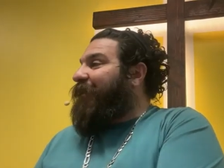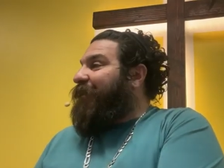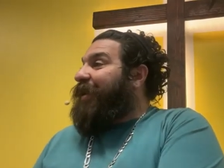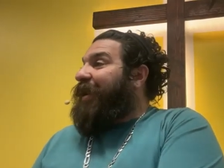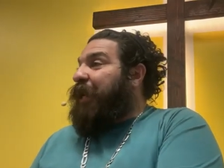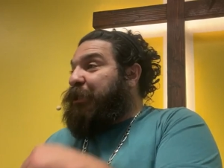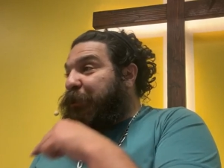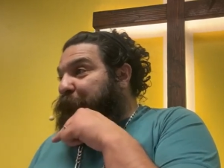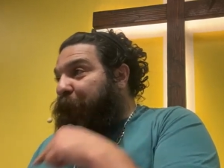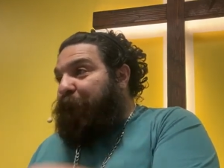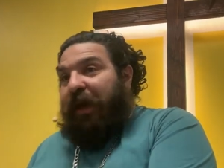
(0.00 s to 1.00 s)
you know,
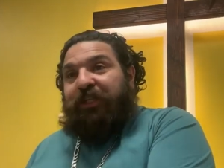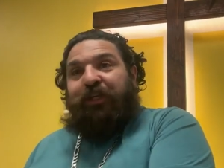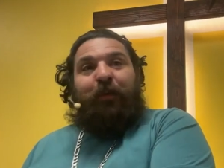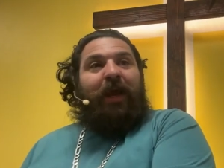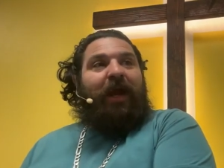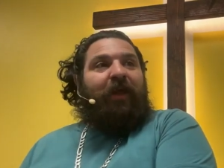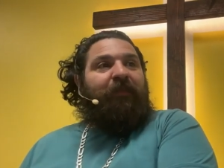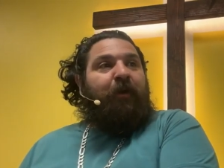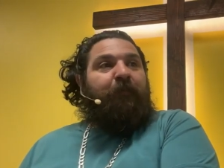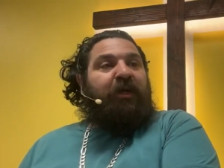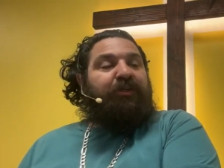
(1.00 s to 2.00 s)
especially when I got
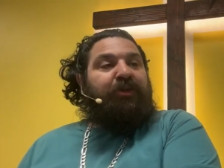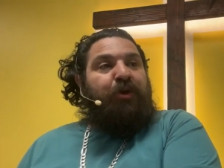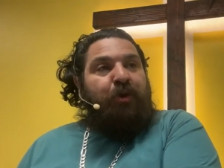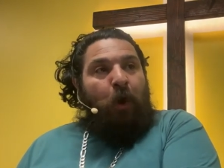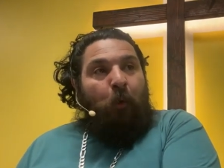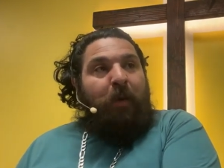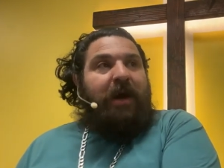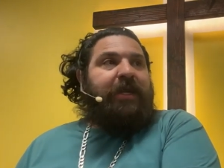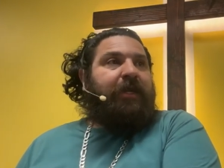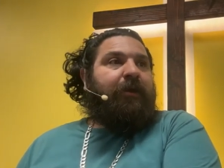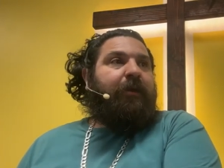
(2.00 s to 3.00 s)
there because
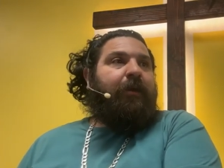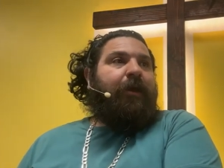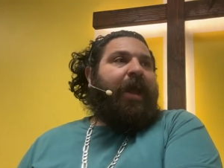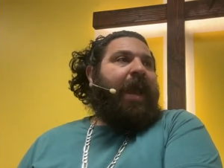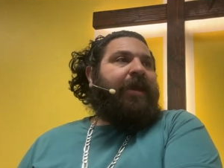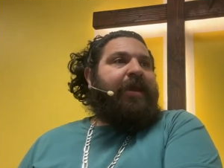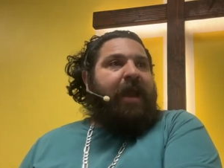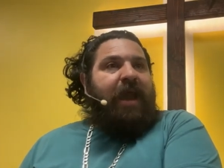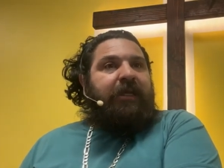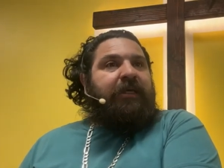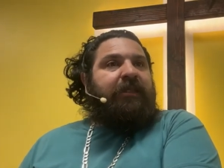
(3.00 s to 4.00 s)
nobody had
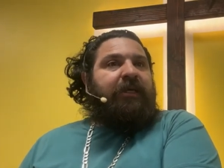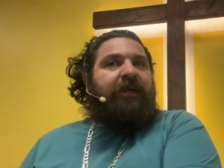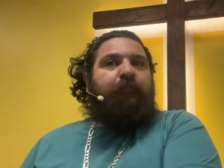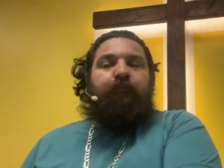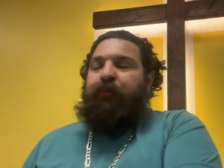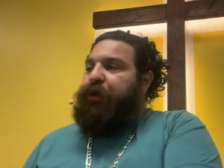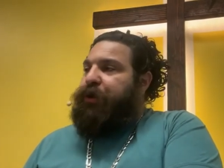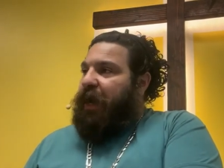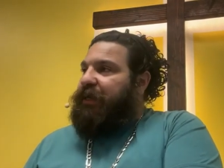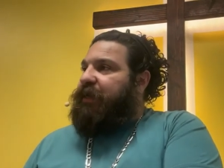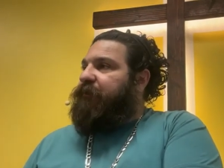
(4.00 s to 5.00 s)
anything
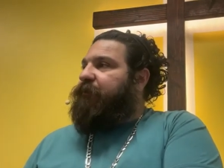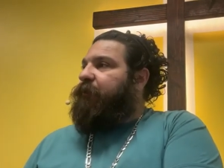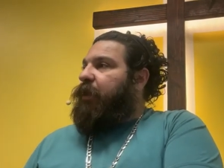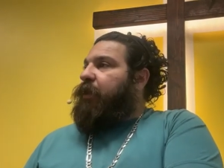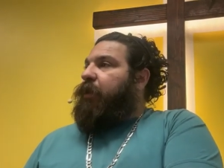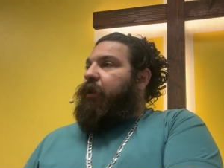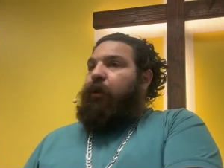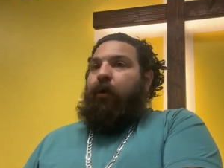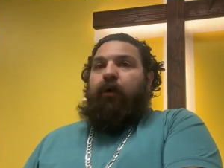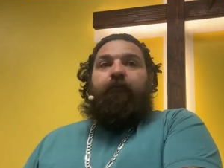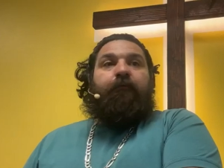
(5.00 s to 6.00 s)
productive
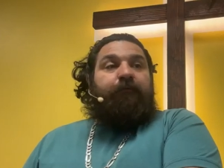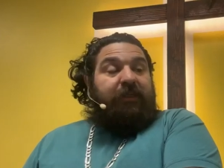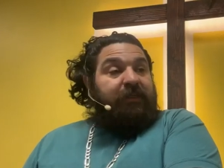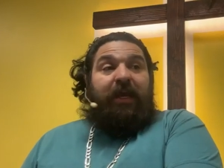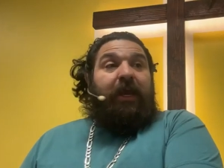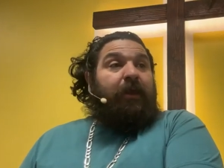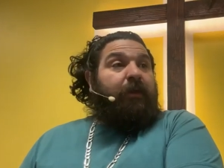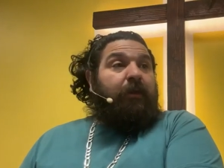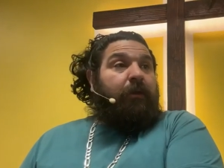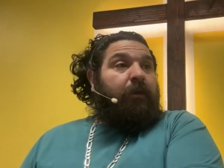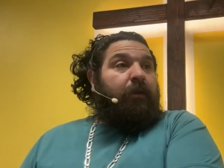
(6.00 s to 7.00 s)
to
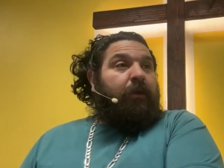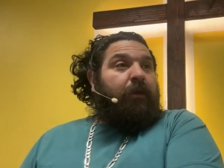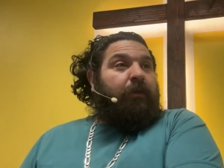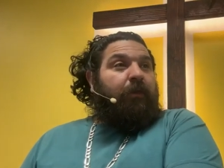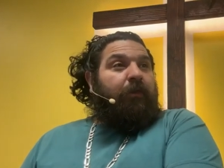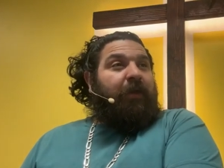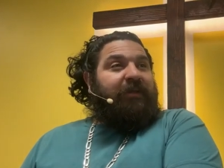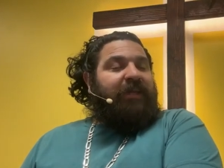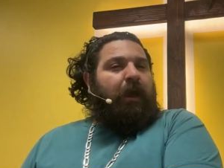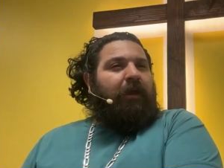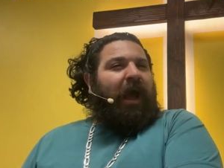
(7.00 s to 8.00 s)
say. The
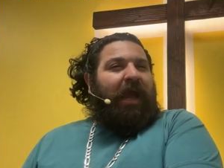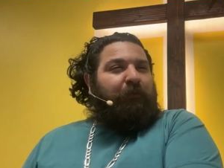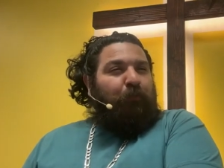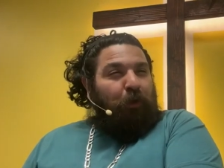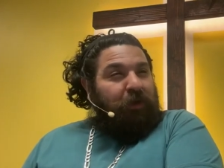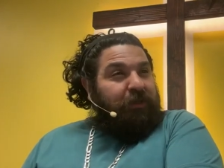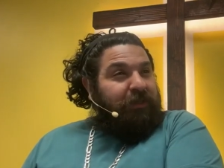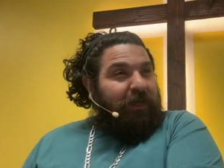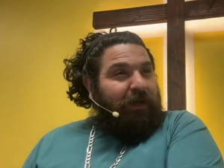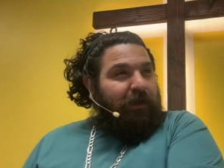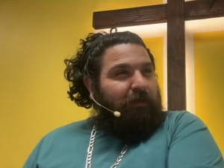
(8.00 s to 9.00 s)
things that I were
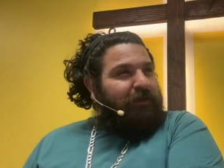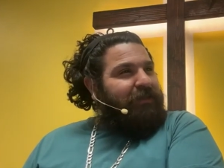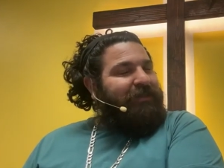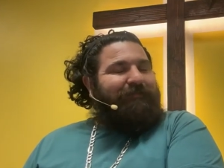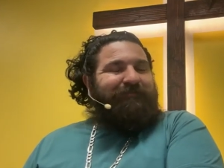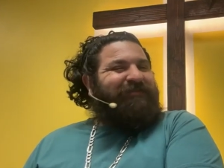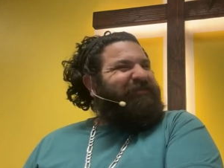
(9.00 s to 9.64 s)
seeing,